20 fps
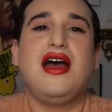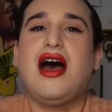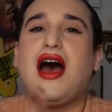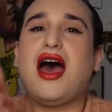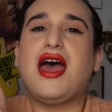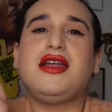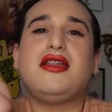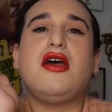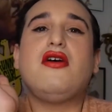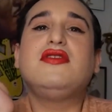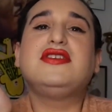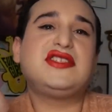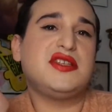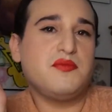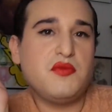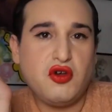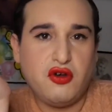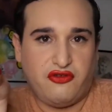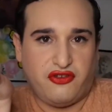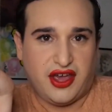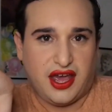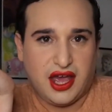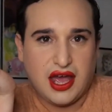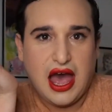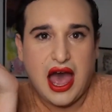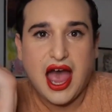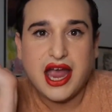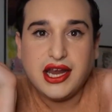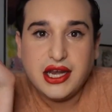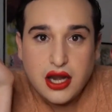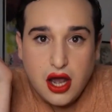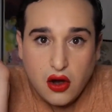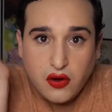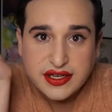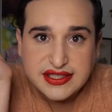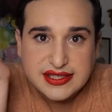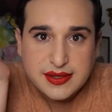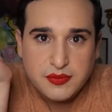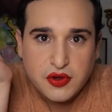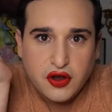I know it's a movie. I'm
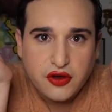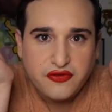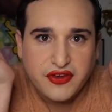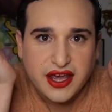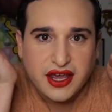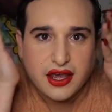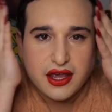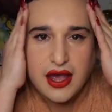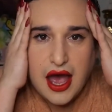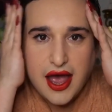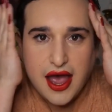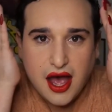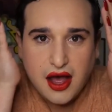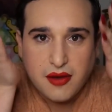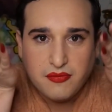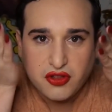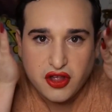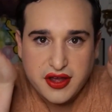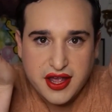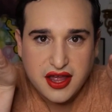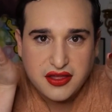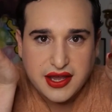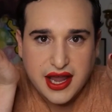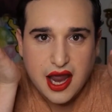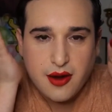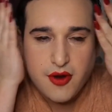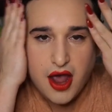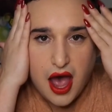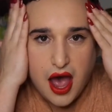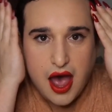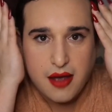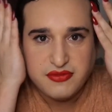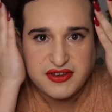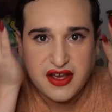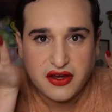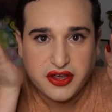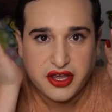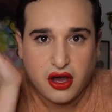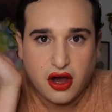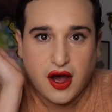looking at the camera. I'm
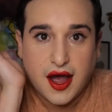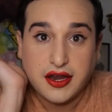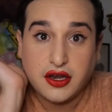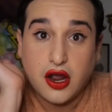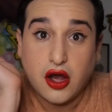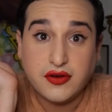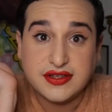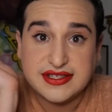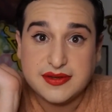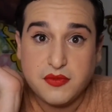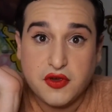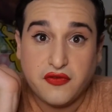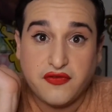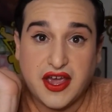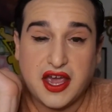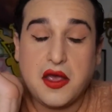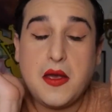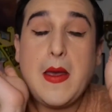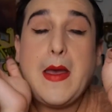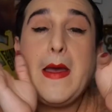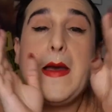telling y'all, I know it's a movie.